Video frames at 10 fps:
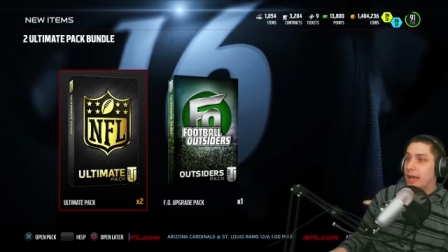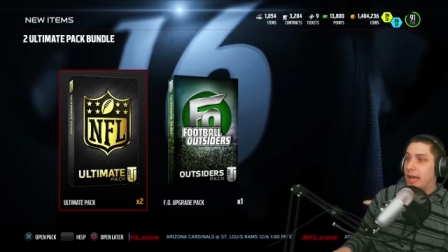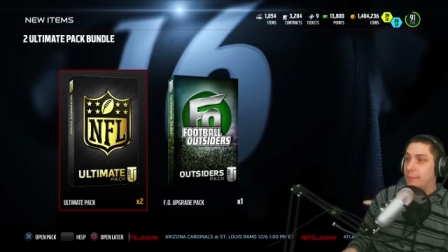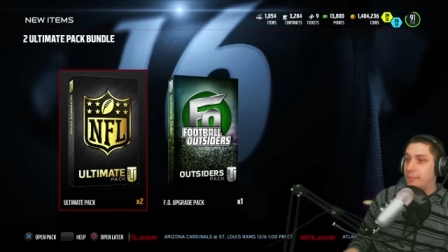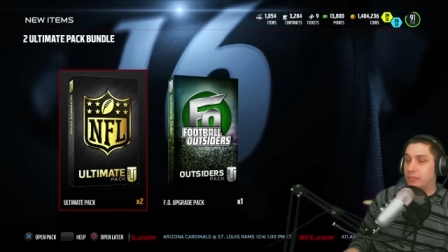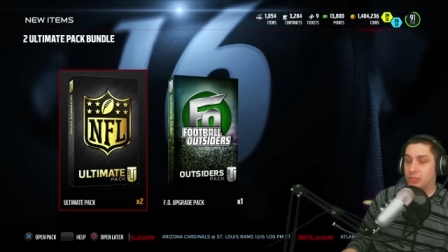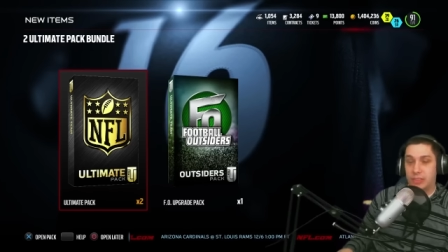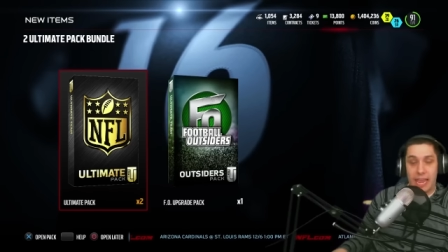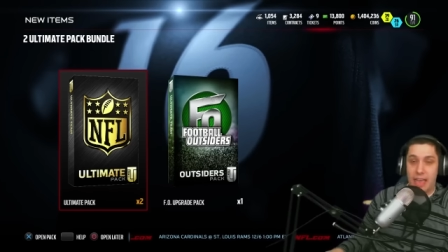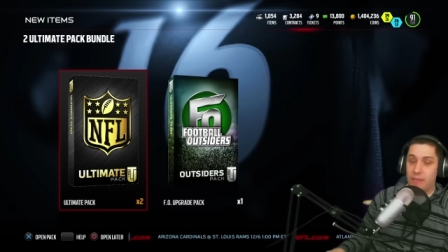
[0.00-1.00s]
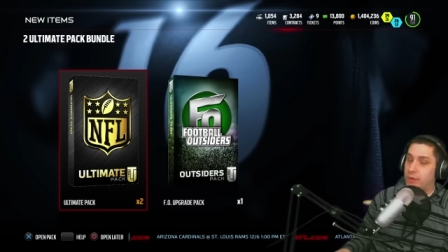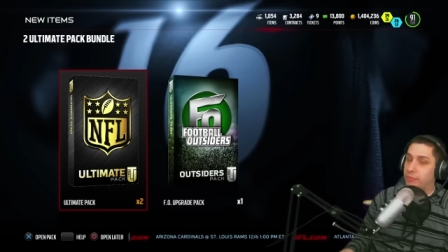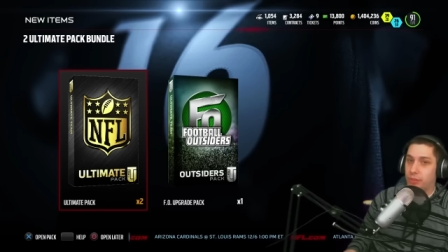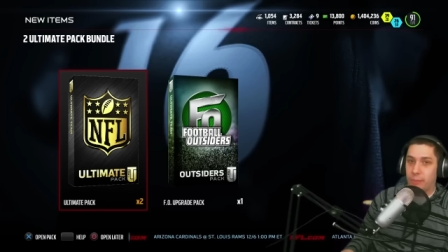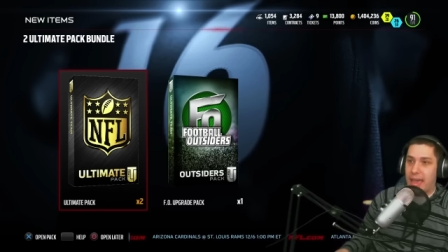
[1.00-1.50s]
Um, they have been
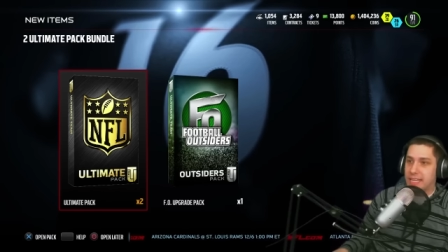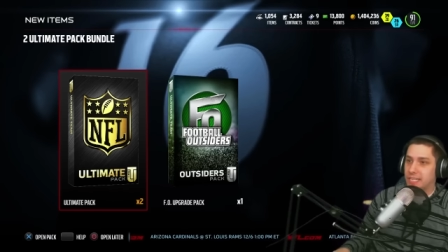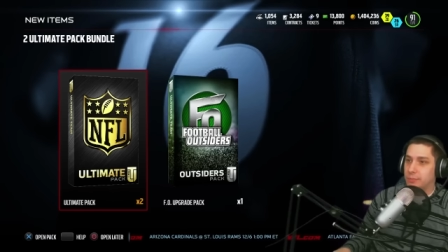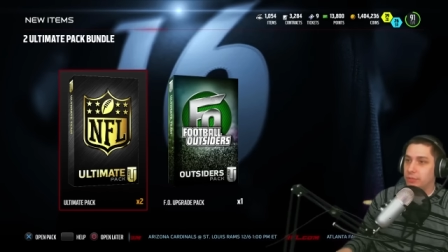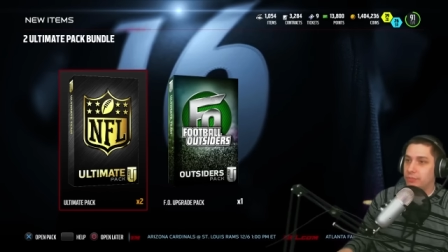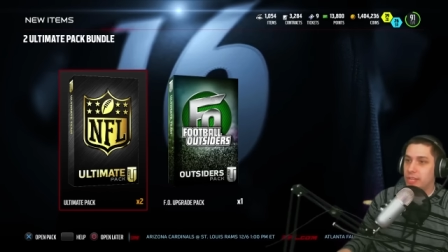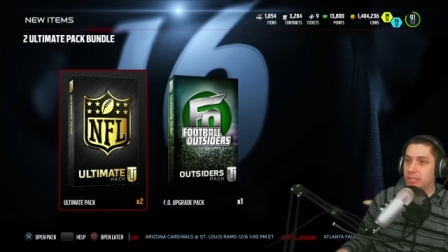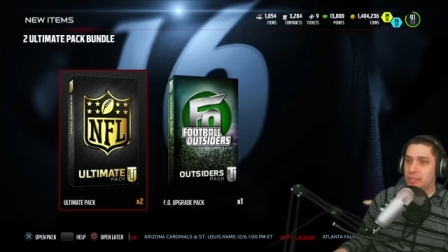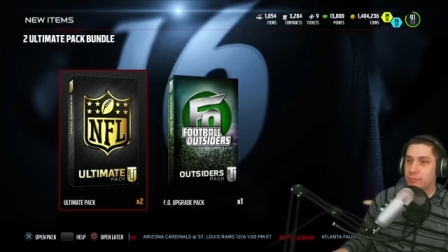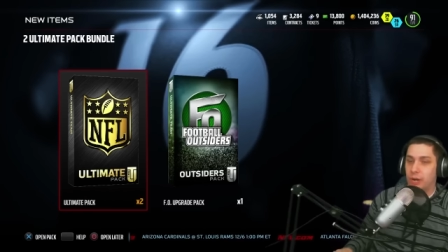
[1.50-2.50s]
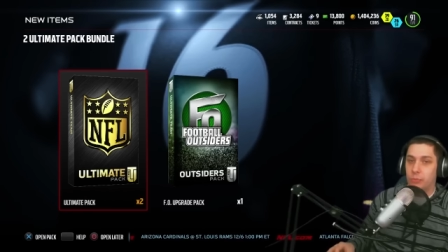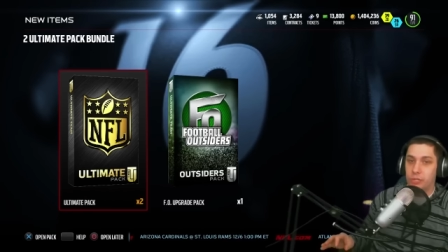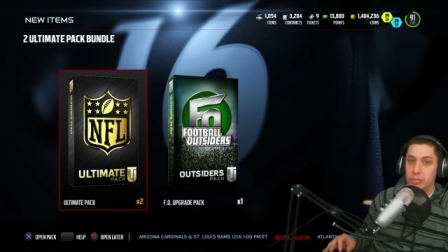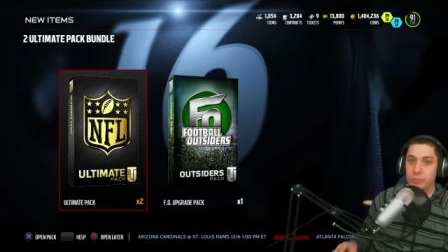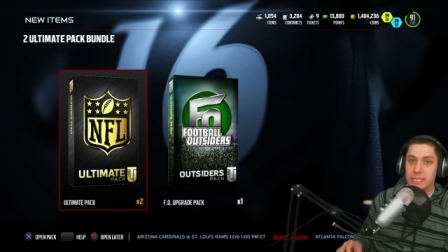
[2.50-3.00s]
for the past couple of years. They put out
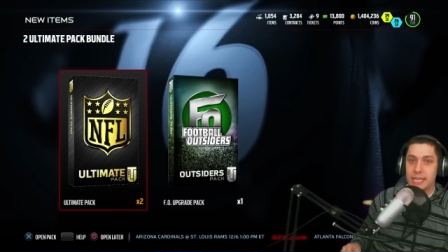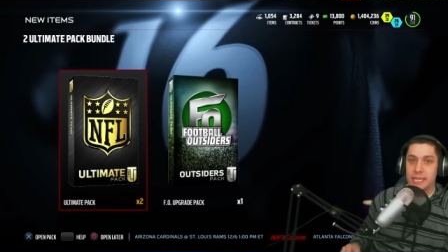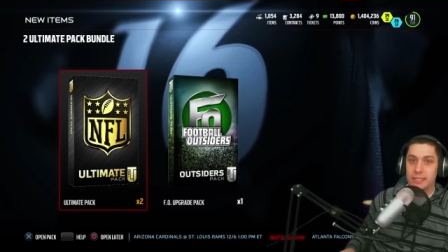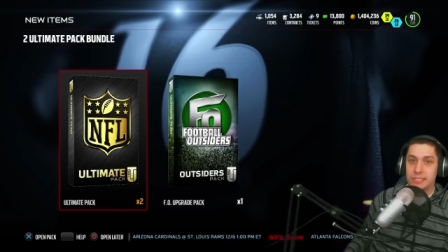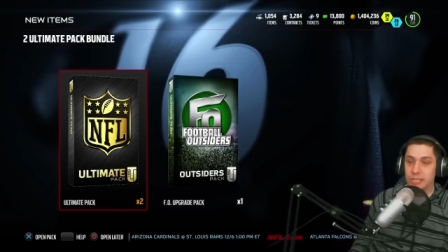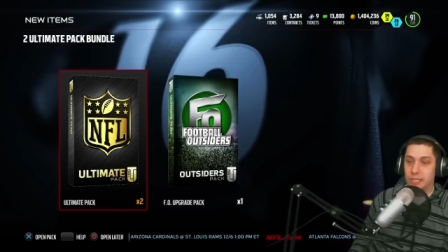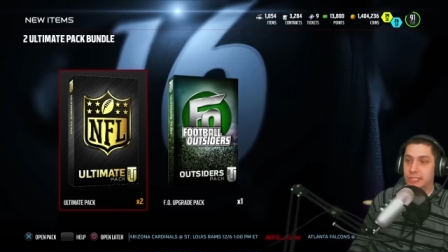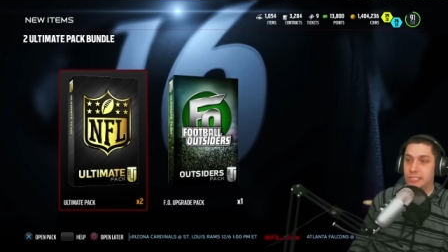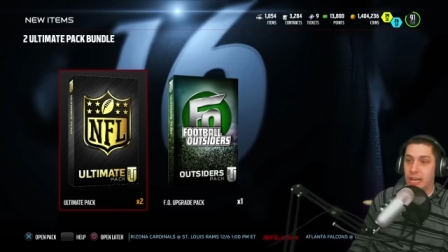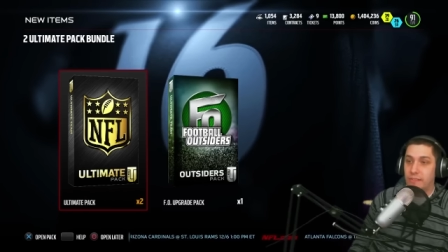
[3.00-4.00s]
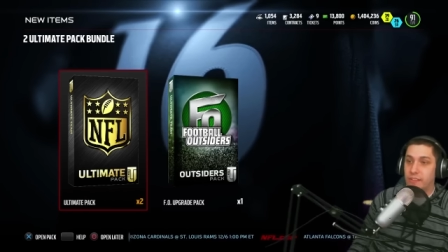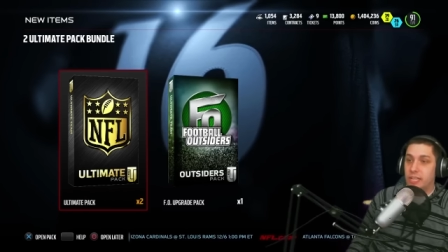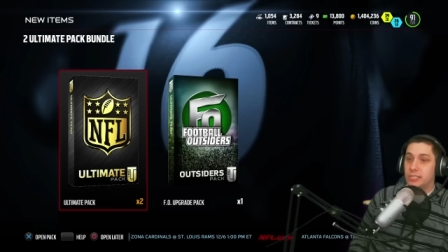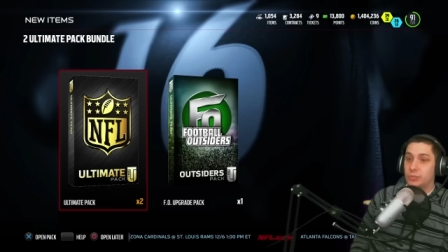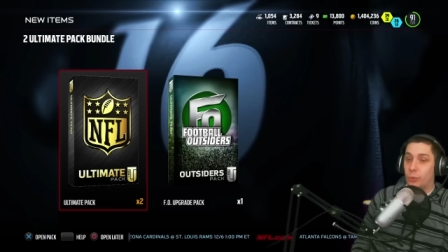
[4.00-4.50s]
really ridiculously good stuff.
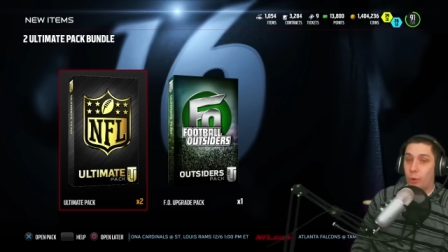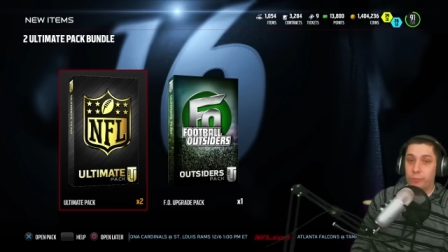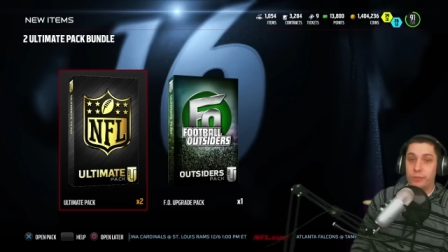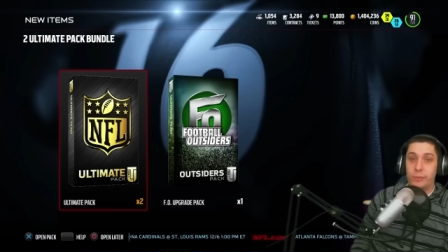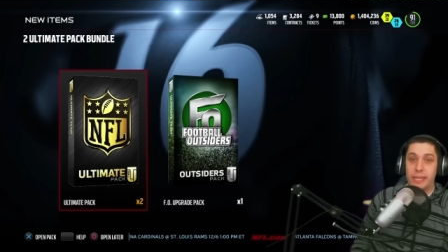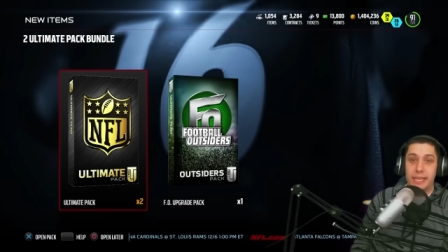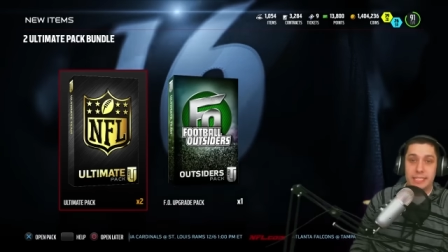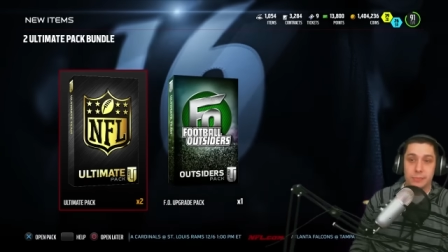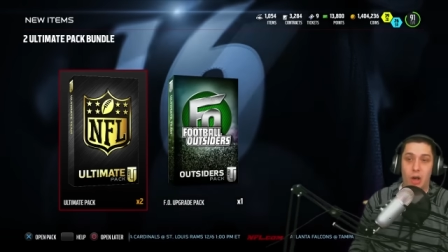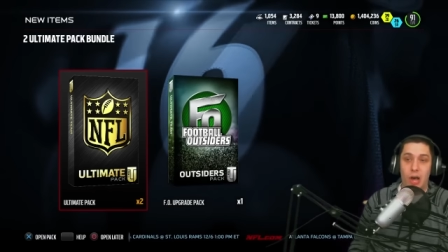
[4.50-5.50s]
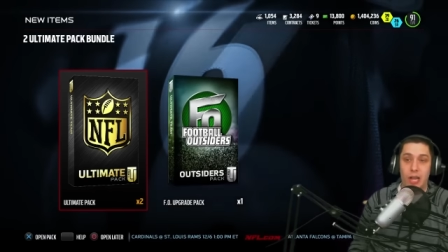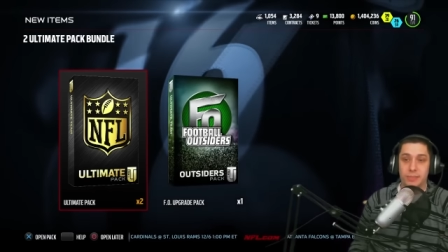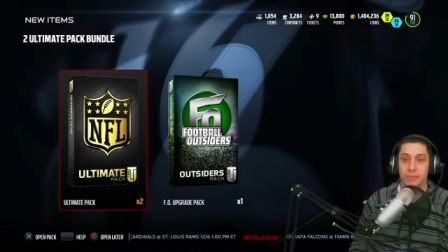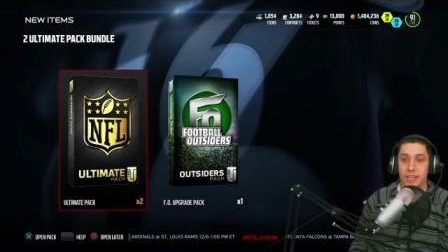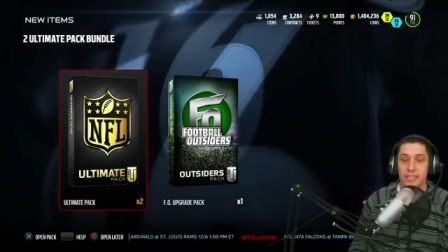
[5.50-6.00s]
So hopefully we can get some
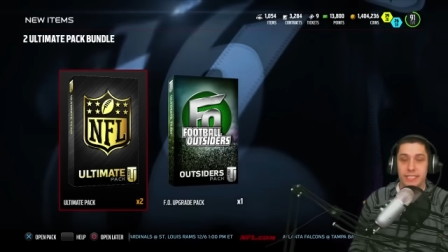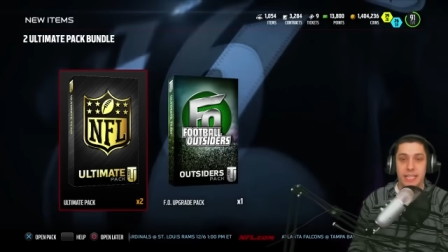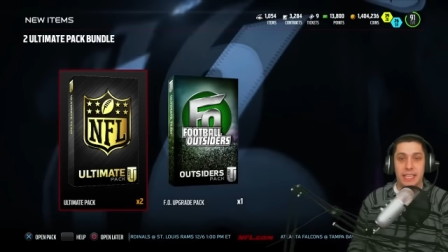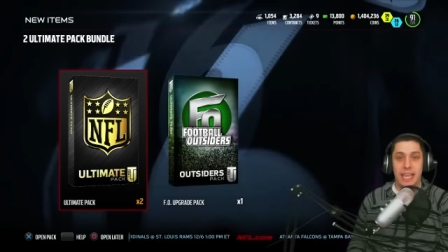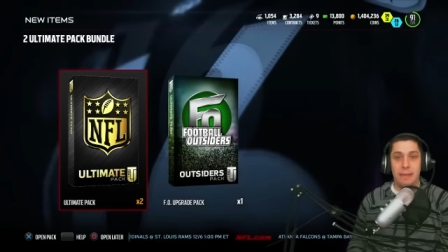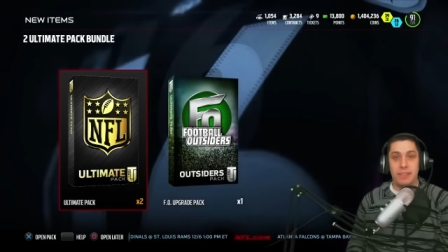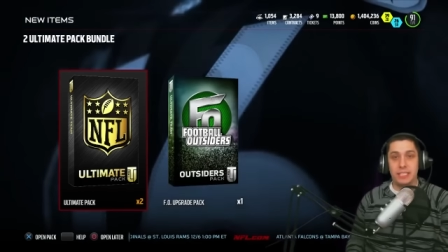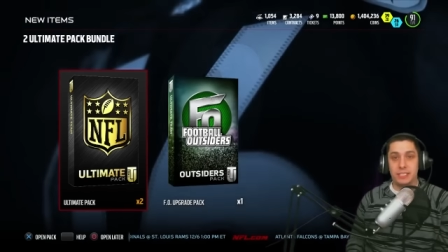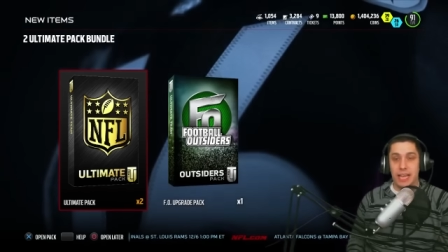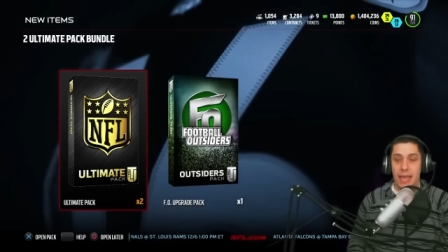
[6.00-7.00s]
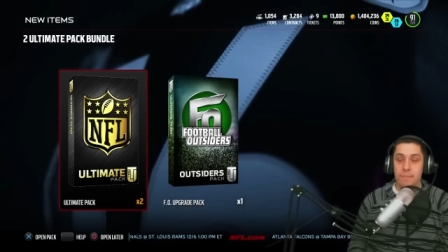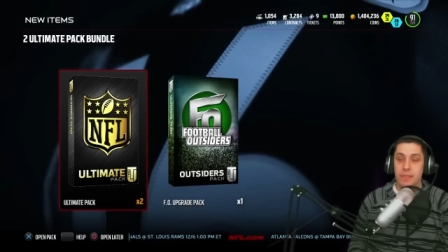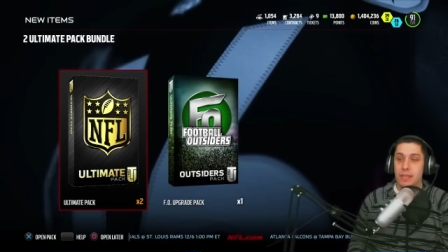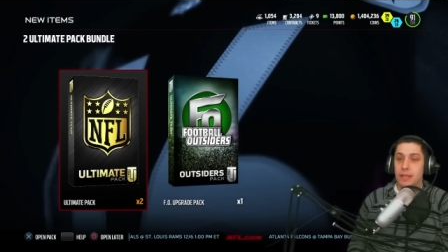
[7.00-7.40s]
awesome things in the game this time.